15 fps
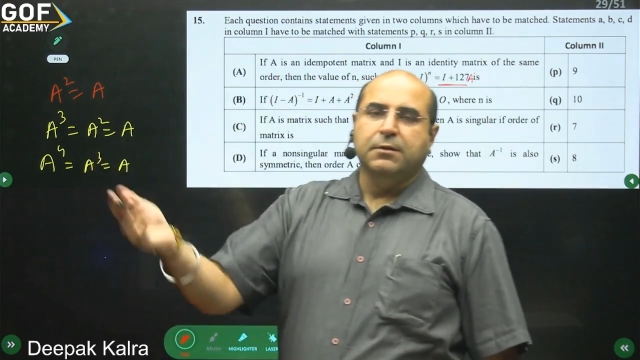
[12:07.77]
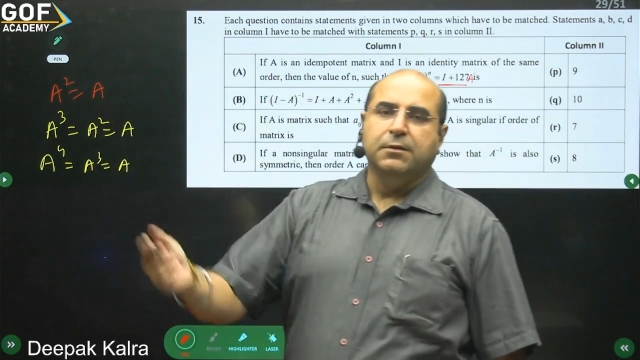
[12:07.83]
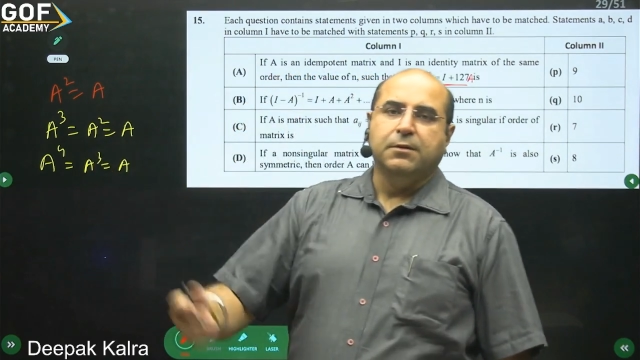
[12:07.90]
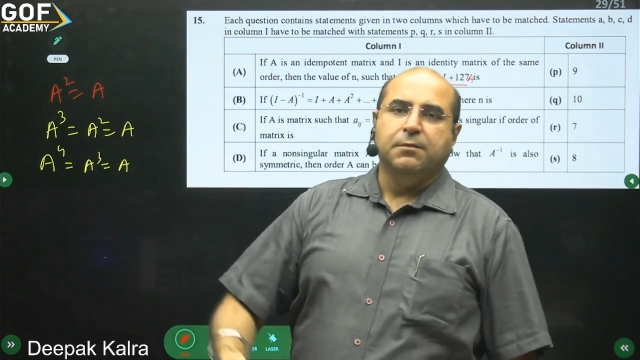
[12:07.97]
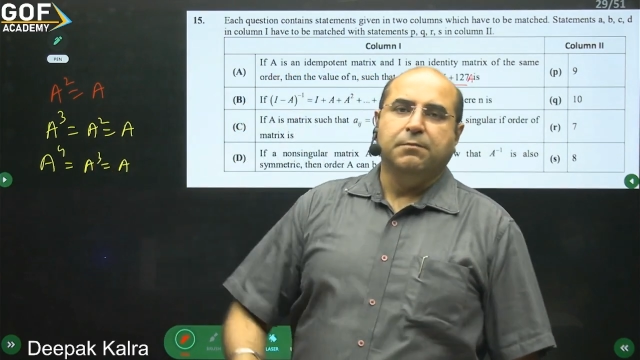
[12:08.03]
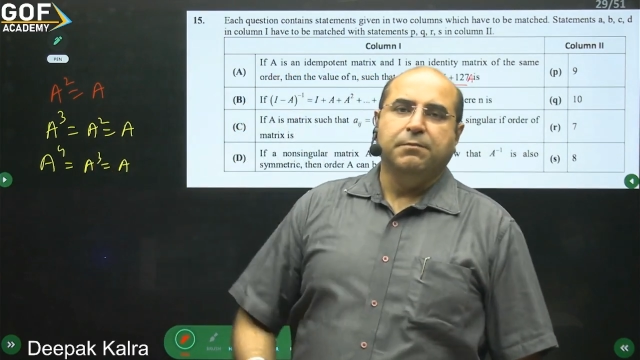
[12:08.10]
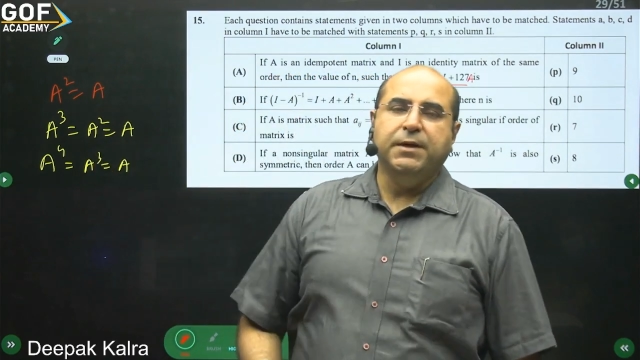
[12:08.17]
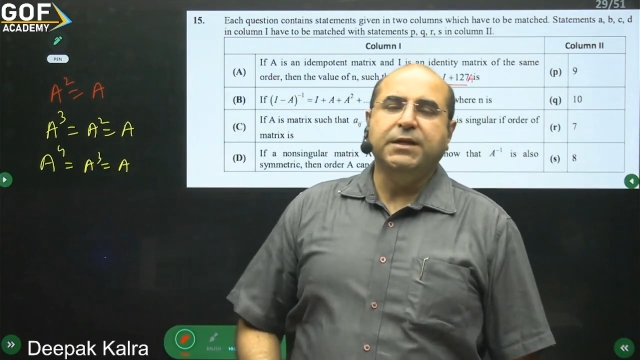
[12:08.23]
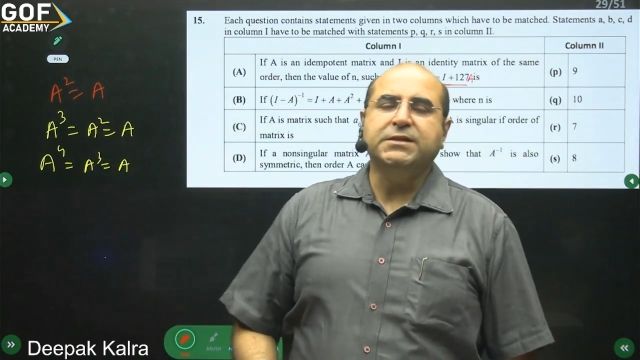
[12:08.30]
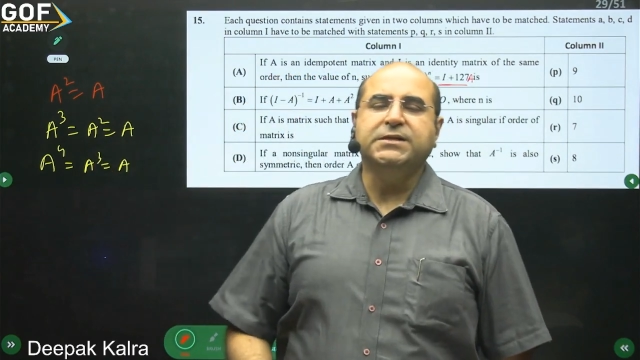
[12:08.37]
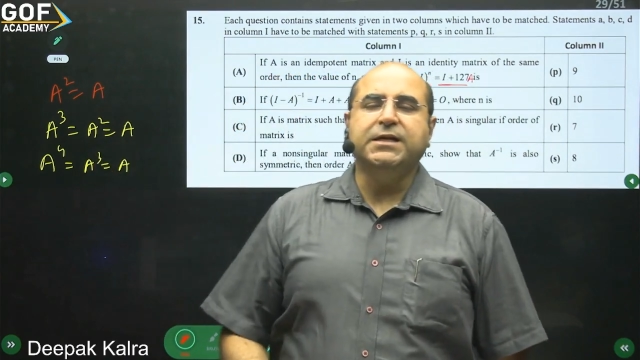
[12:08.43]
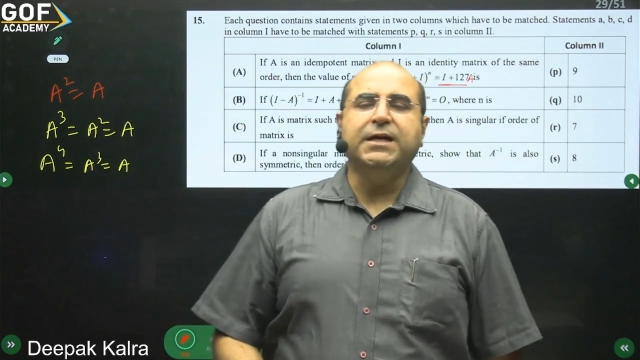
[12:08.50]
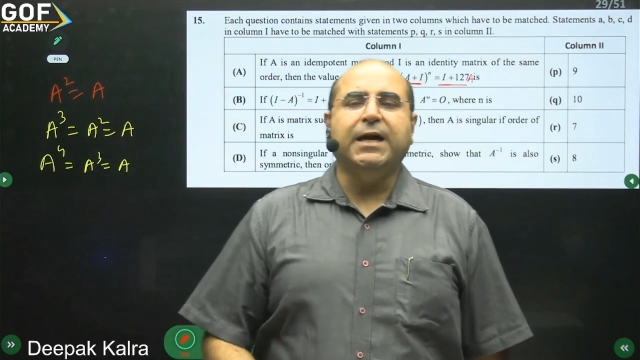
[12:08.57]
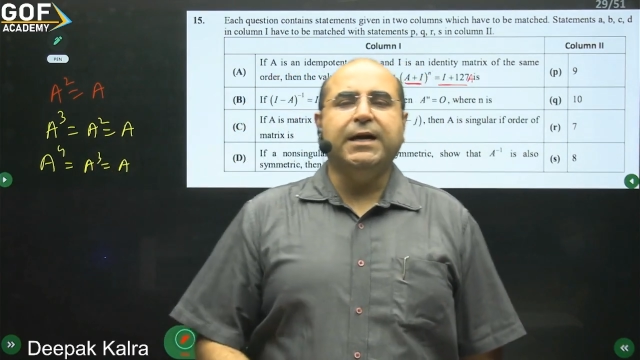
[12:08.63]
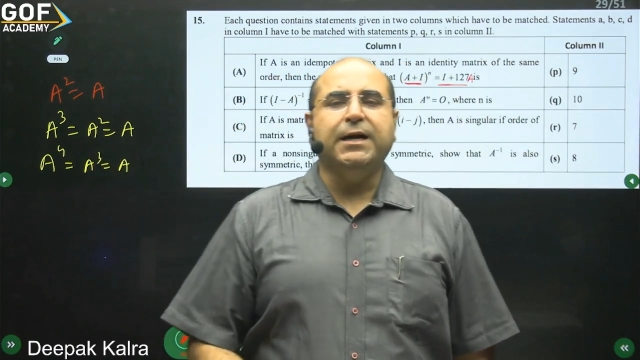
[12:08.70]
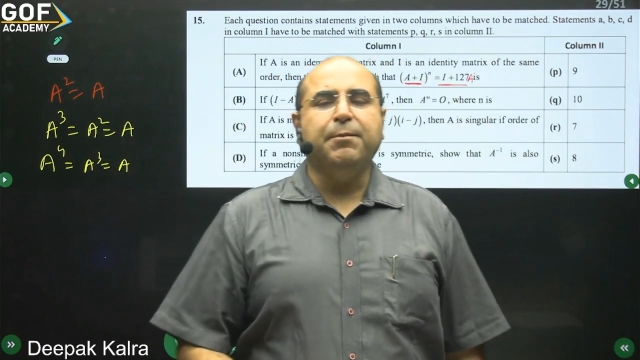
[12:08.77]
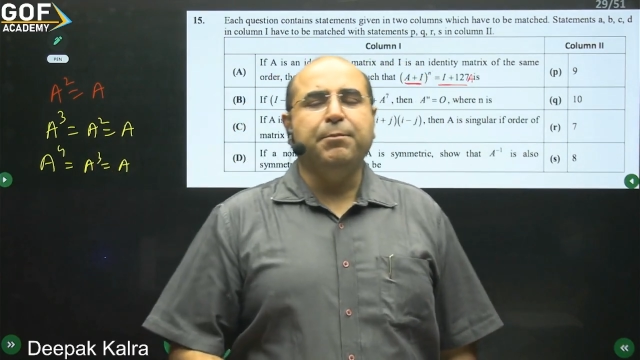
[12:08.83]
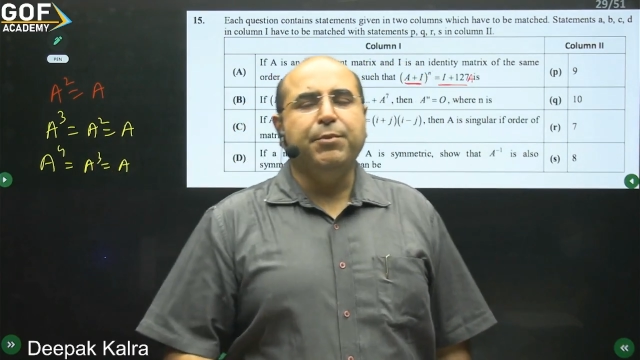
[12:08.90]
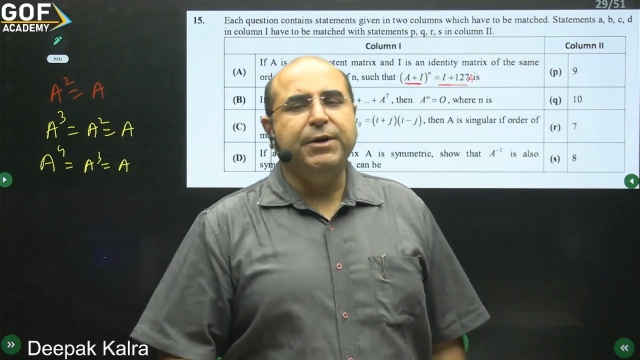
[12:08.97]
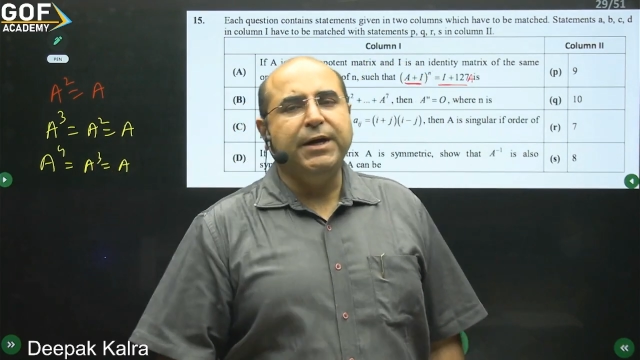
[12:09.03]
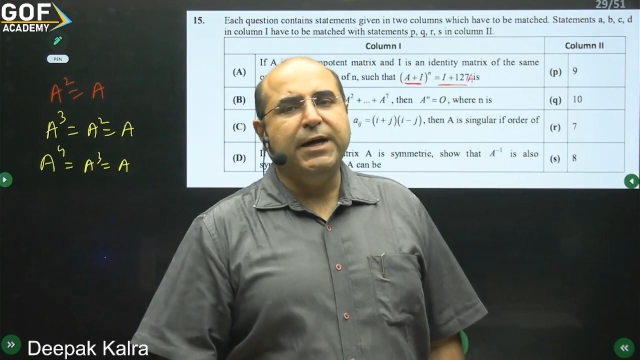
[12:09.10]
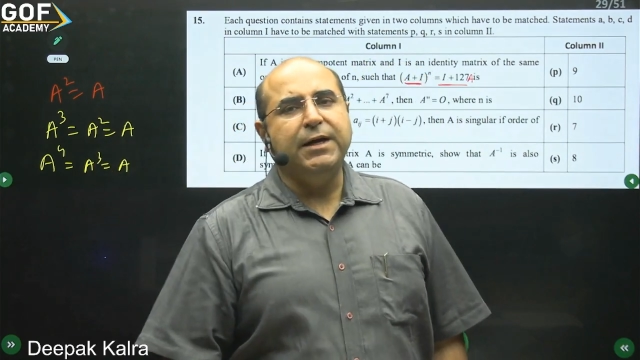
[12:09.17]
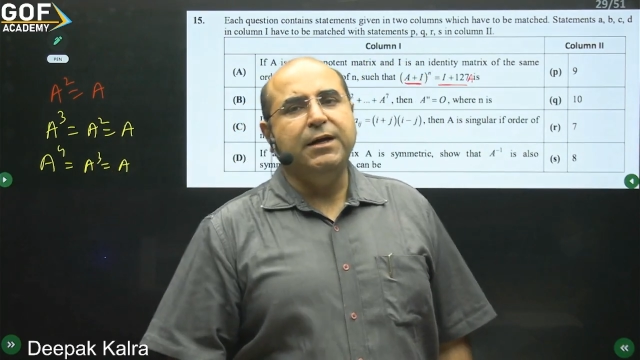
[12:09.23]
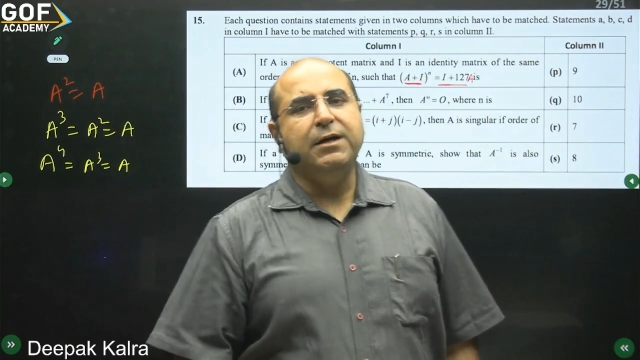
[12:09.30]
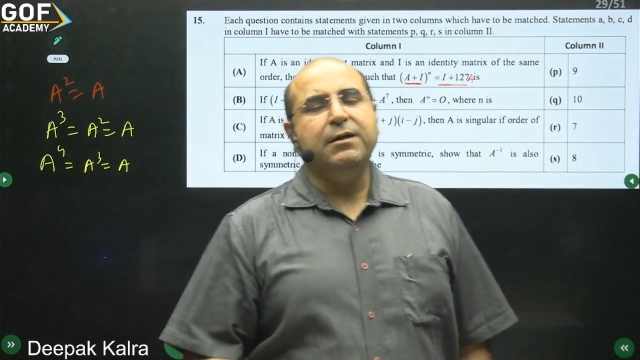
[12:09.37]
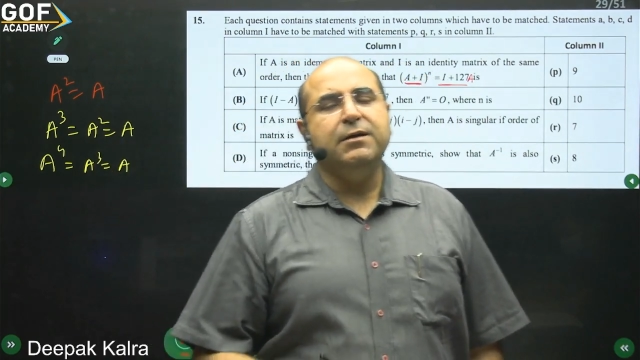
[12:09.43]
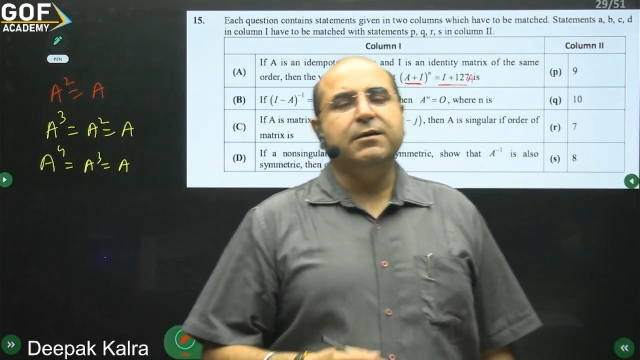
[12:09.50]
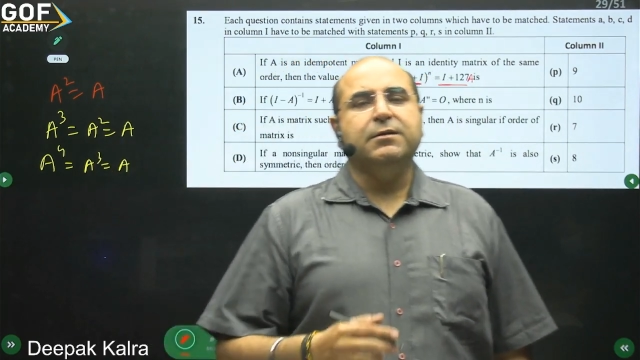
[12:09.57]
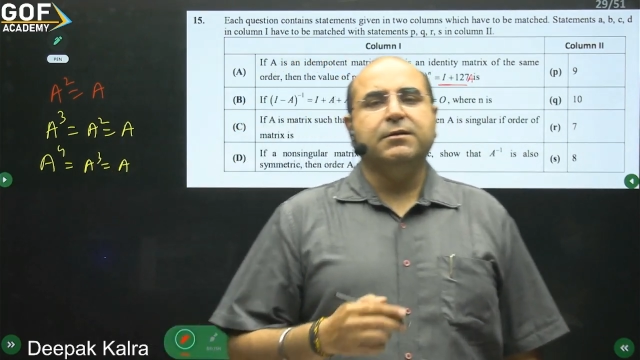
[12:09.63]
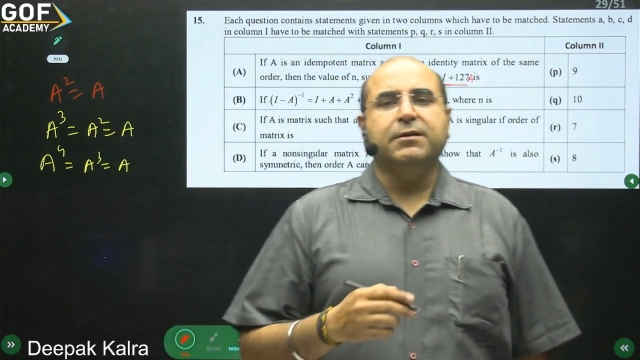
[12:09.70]
Means in idempotent,
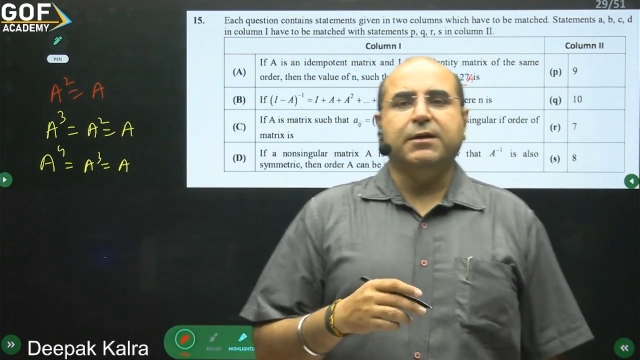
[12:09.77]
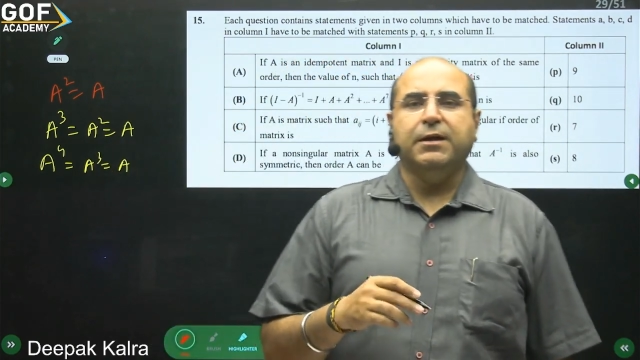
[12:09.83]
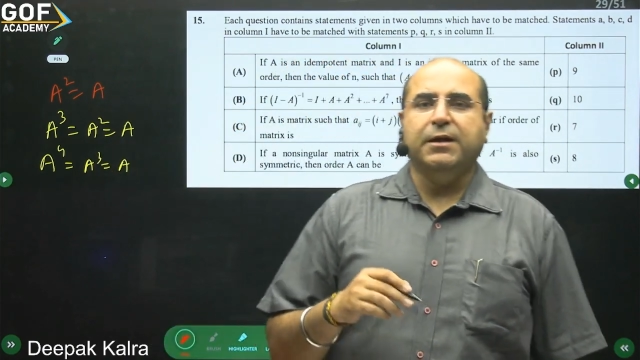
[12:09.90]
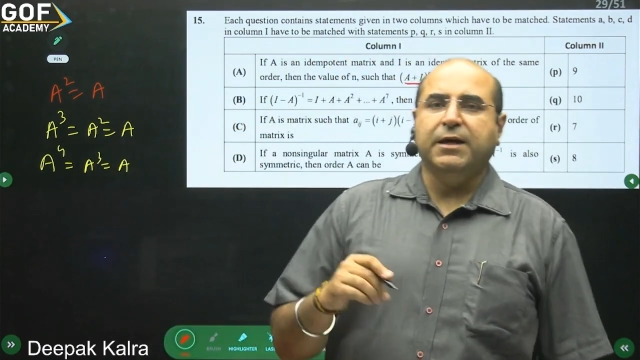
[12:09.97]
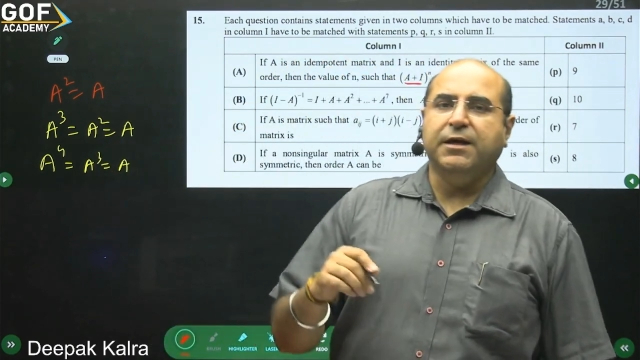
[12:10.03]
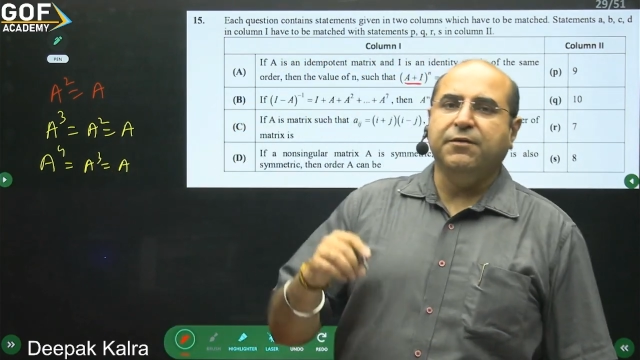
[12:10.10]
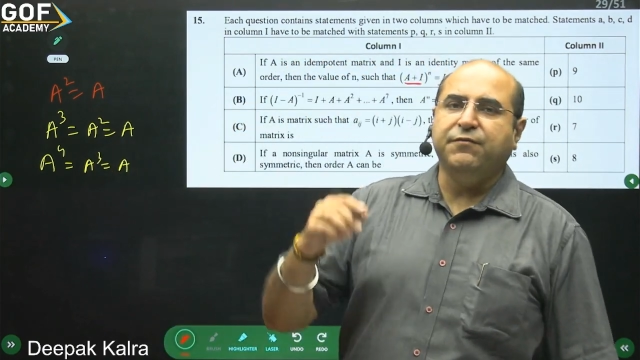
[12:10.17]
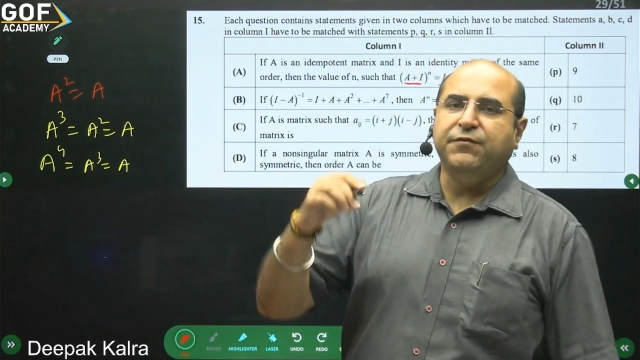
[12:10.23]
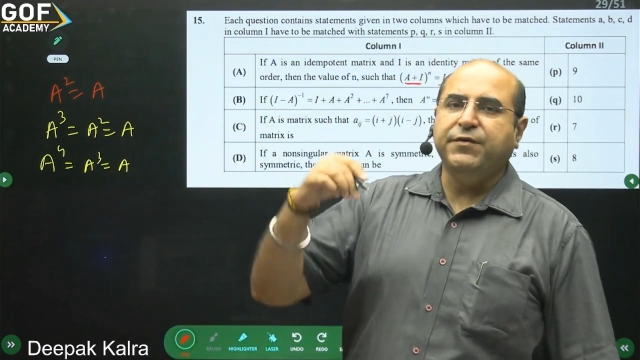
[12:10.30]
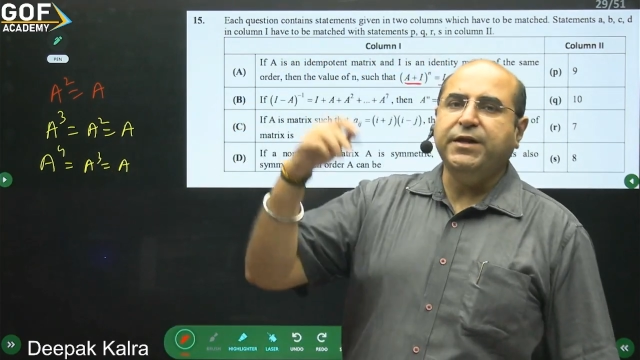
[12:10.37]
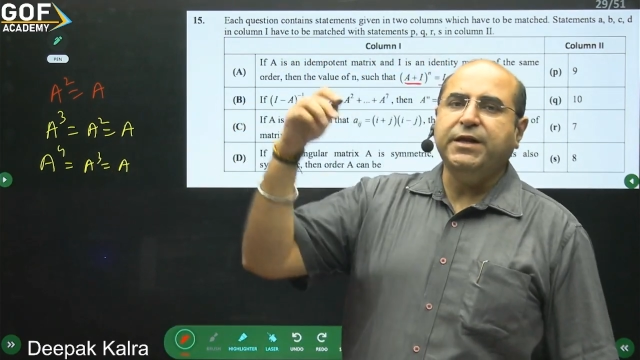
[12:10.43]
every